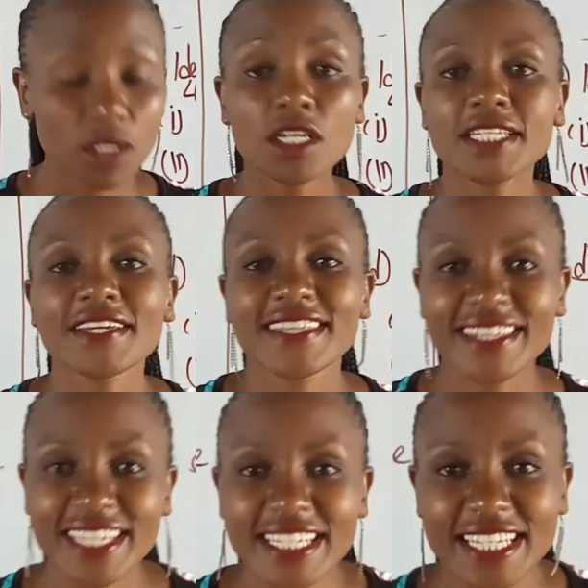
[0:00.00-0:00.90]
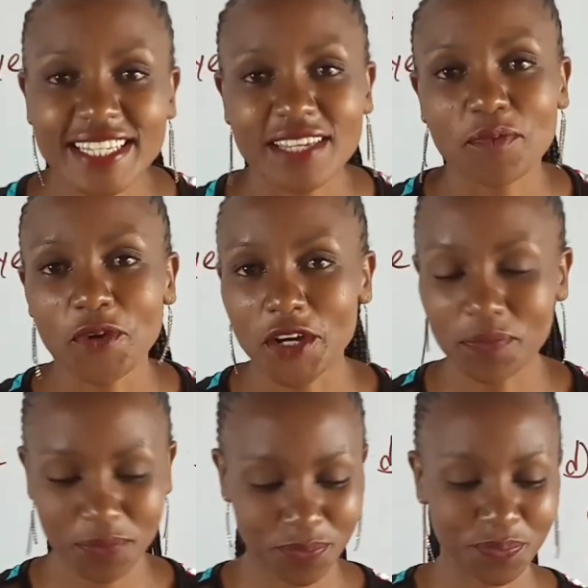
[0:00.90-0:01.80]
So this is the poem.
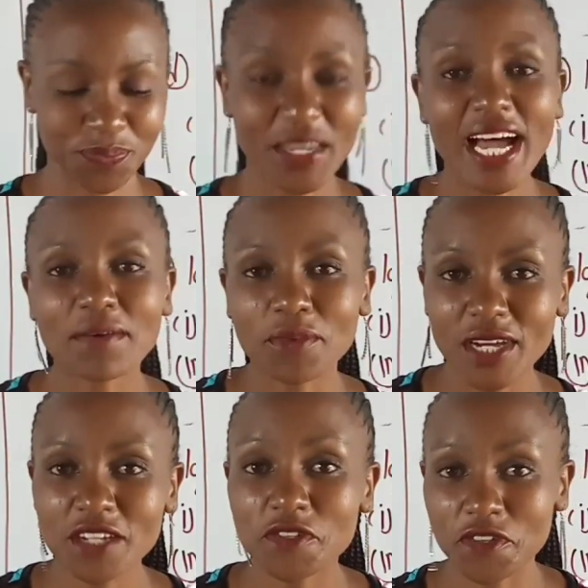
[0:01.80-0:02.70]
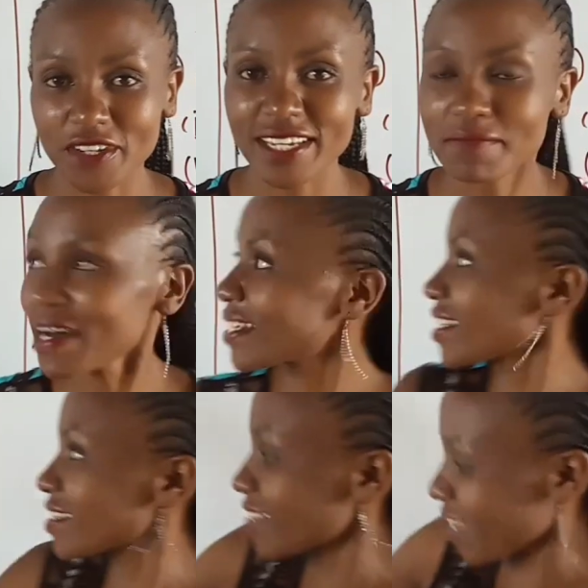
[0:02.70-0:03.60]
I'm going to read, but
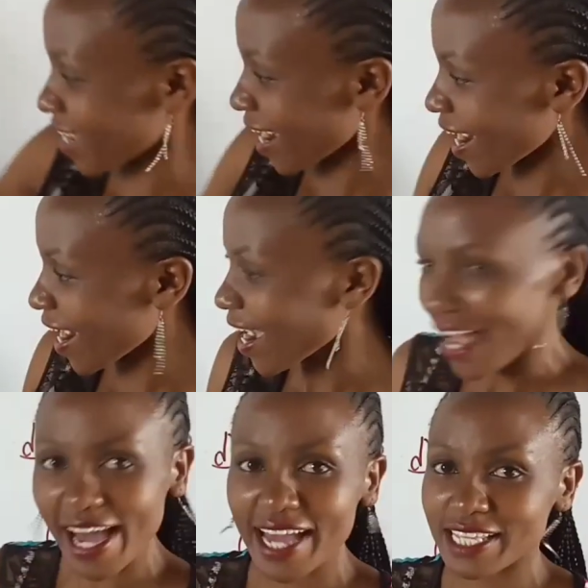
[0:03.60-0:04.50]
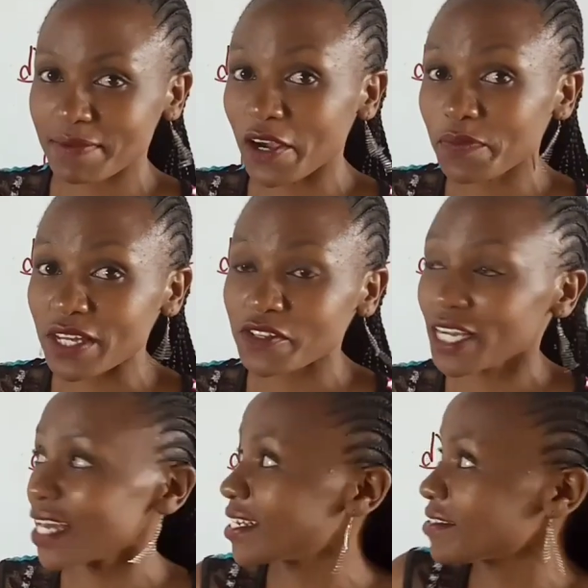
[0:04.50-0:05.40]
it's here. It's my hope that you
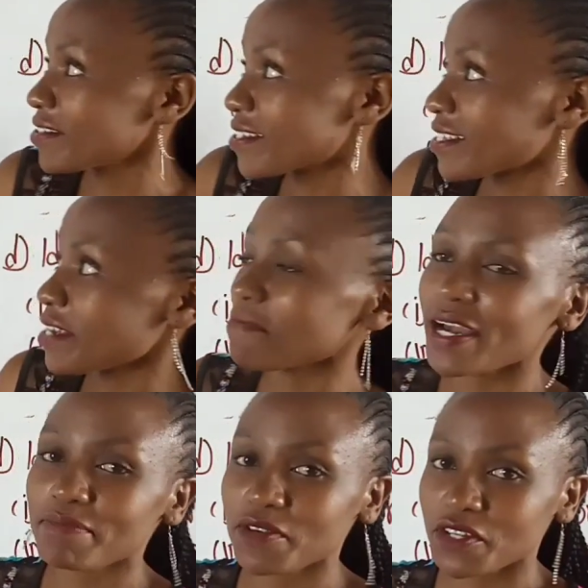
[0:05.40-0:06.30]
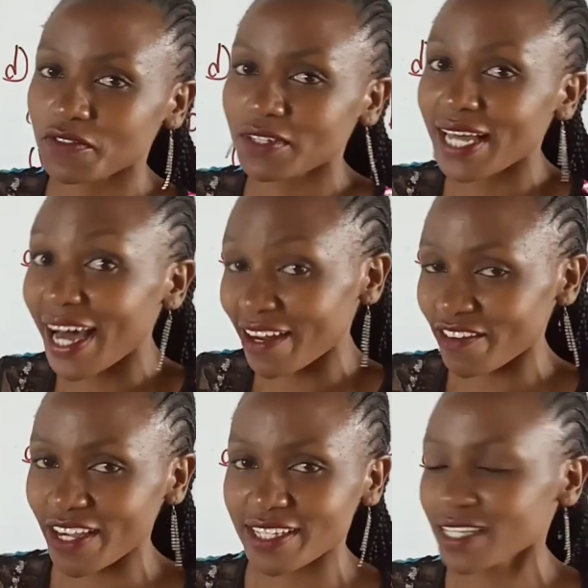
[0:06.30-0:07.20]
can see my beautiful
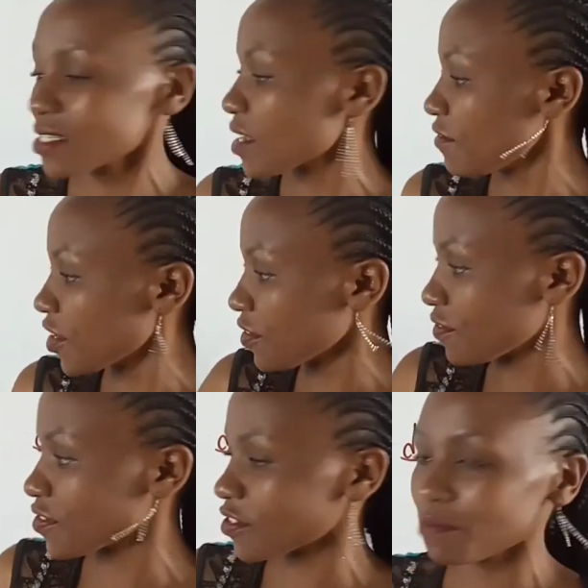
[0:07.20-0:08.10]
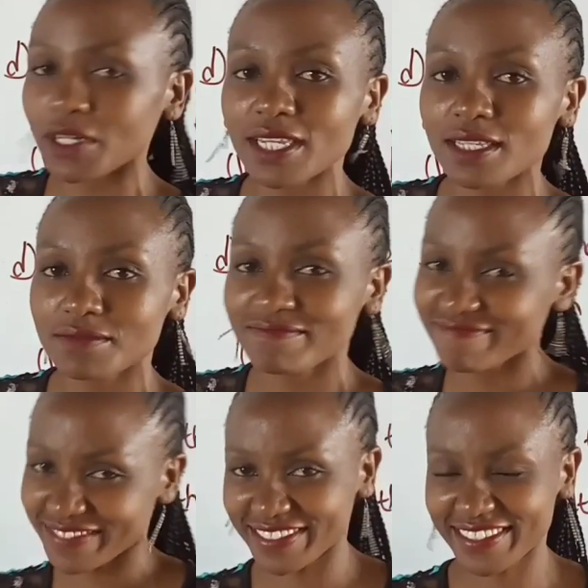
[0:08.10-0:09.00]
handwritings. They're very visible.
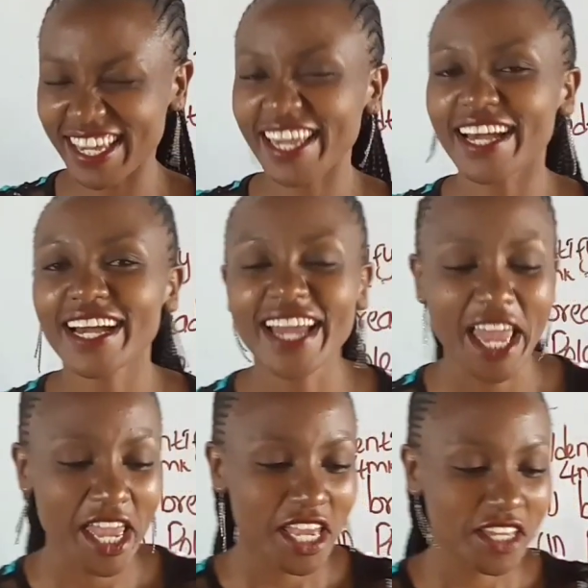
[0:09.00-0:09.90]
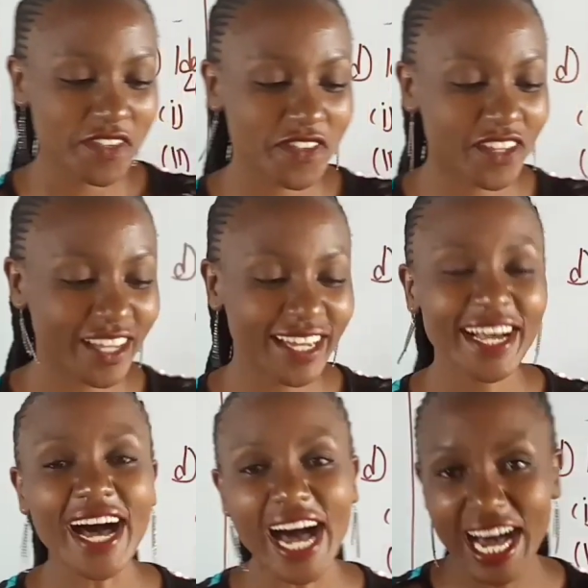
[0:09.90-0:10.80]
Yeah. So
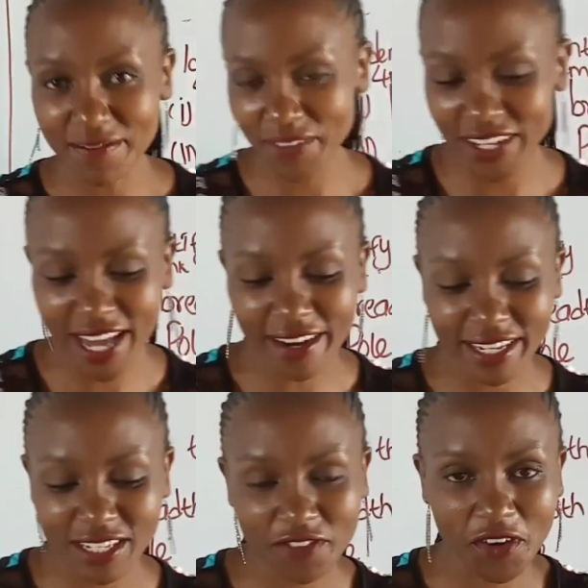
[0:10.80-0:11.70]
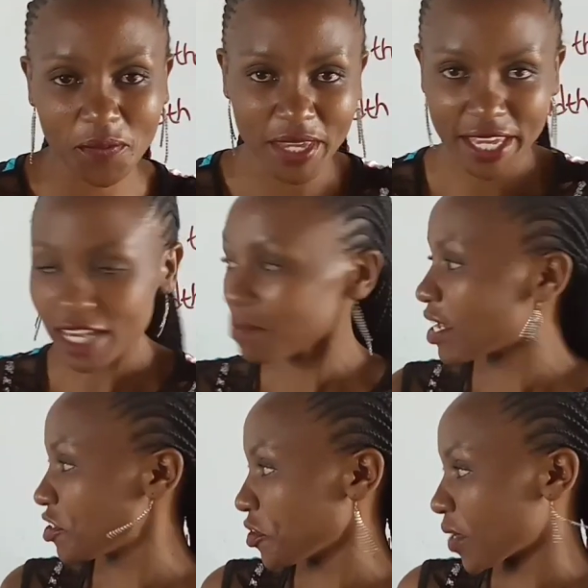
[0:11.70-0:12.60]
I'm gonna read it from here,
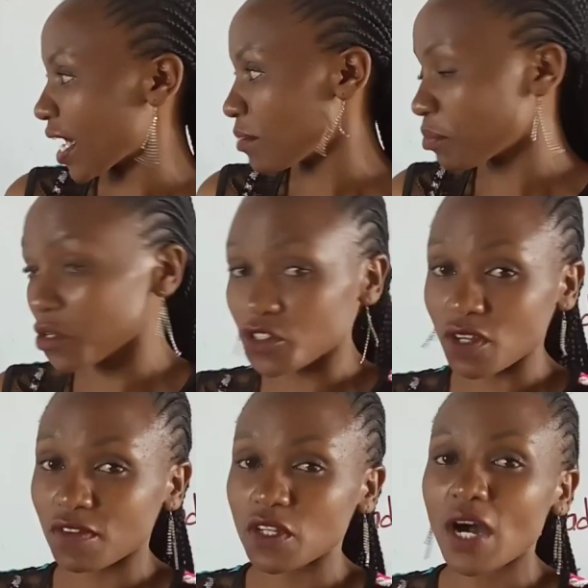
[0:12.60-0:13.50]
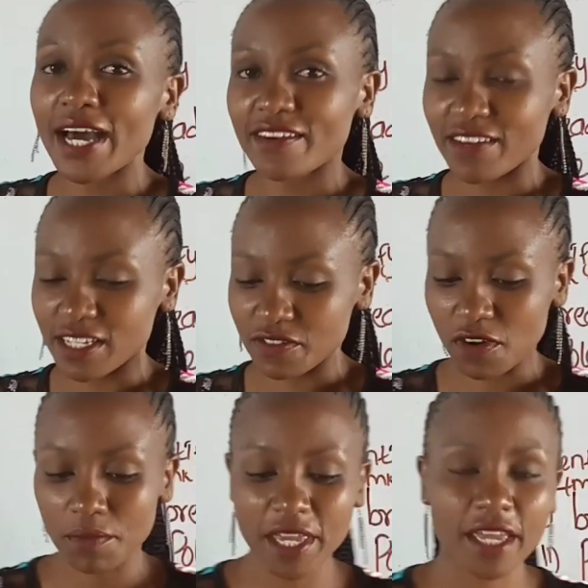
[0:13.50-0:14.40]
but you can pause your video and read it
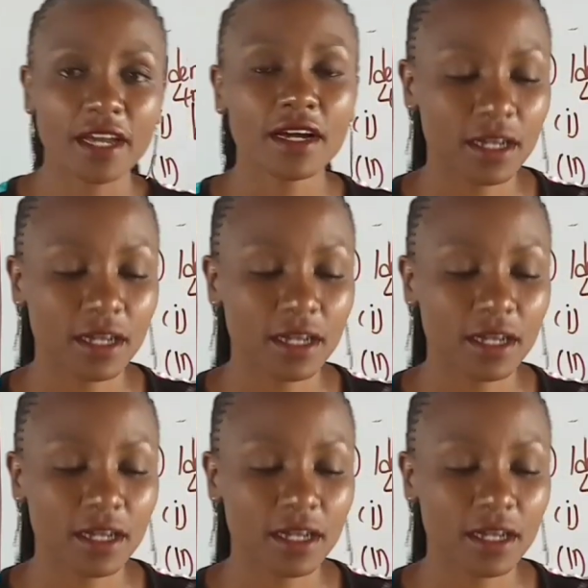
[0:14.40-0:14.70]
from here.